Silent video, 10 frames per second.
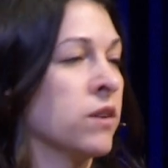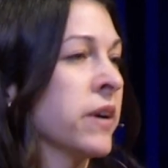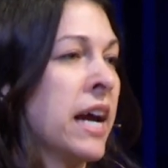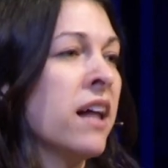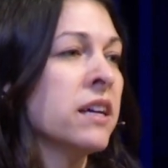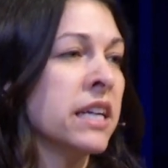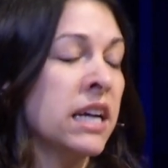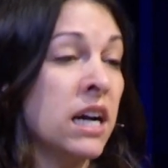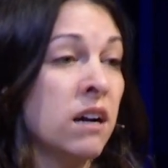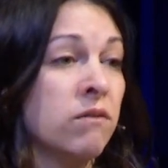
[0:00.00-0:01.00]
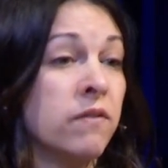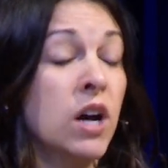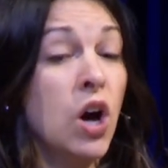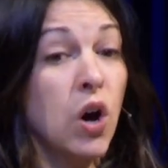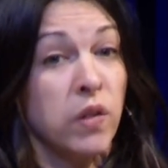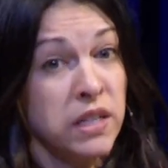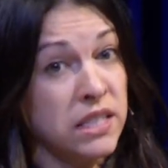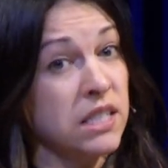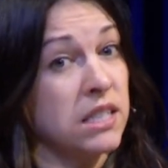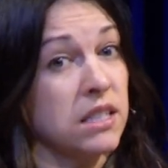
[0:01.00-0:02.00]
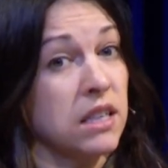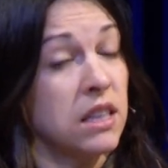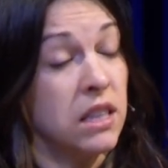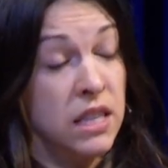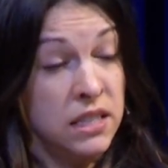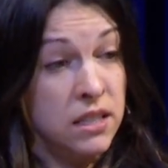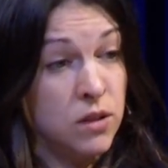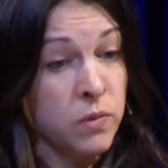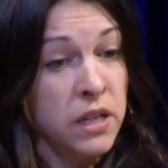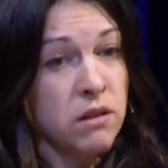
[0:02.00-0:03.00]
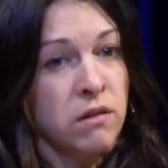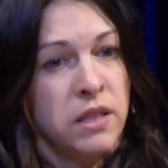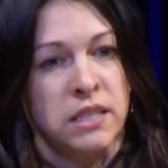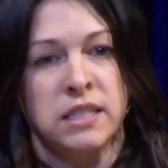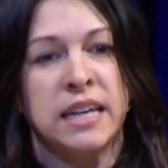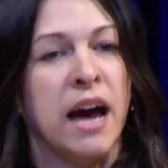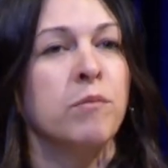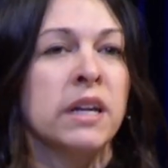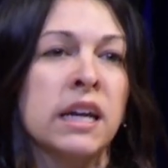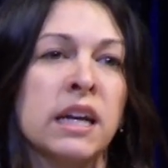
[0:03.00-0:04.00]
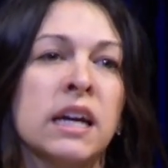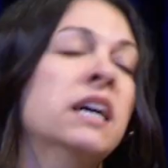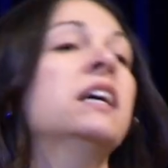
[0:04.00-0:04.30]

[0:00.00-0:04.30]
the reality of, this is real, this is happening.